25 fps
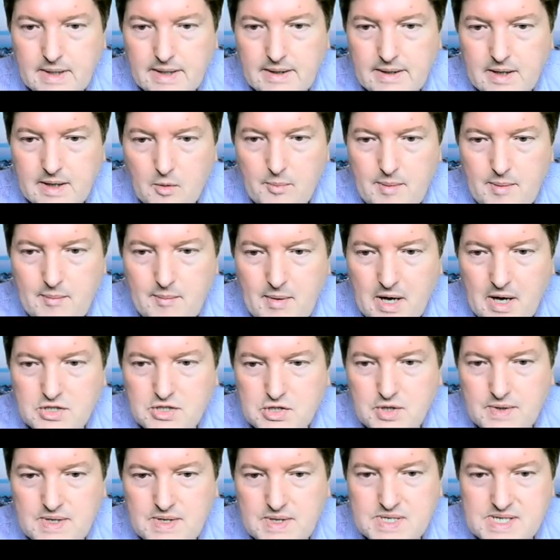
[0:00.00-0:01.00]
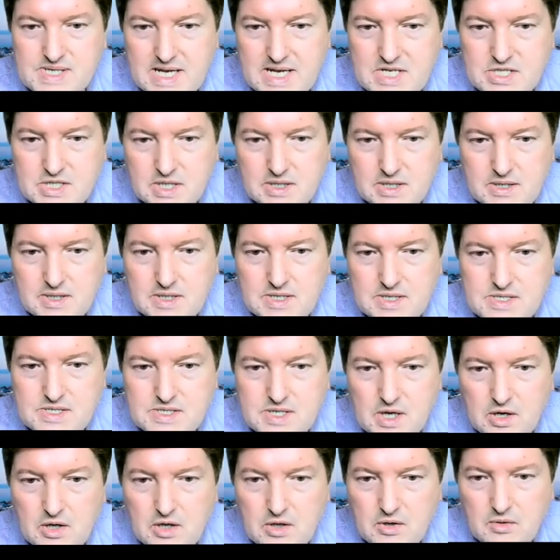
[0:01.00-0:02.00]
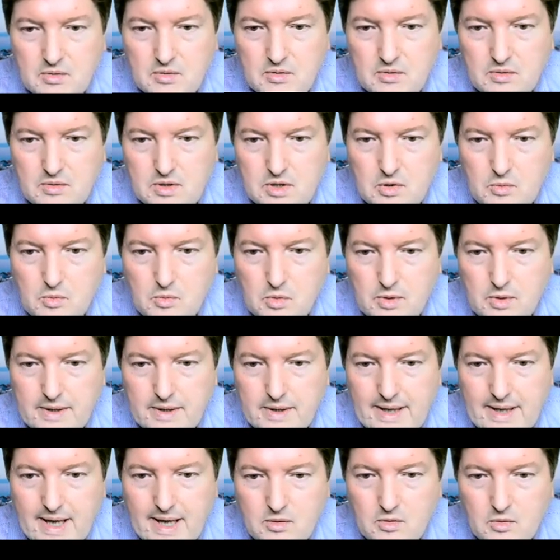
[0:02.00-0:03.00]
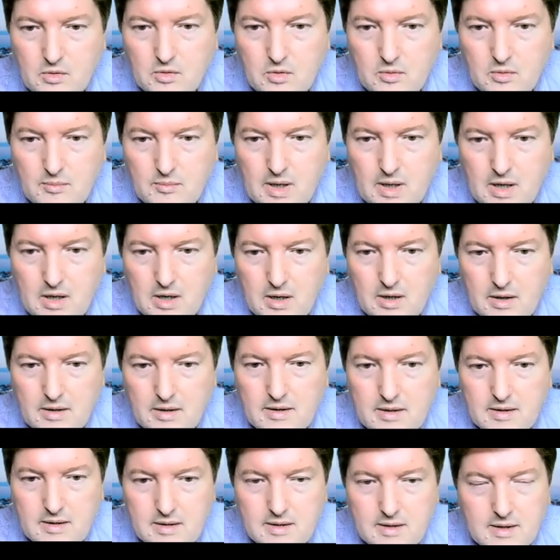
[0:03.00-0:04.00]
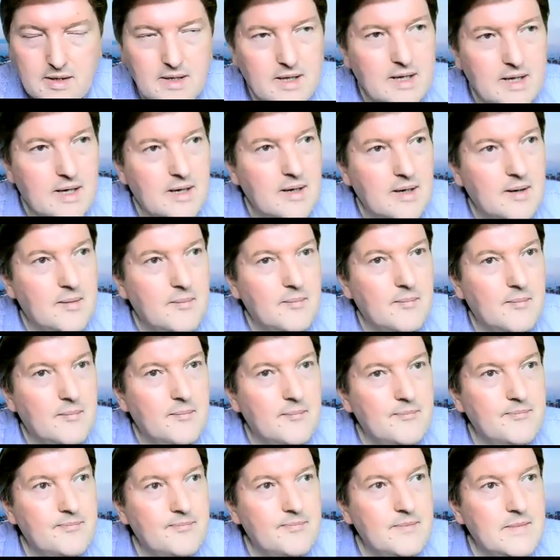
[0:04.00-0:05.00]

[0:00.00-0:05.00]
It will be marked during the session, so you will get your mark. You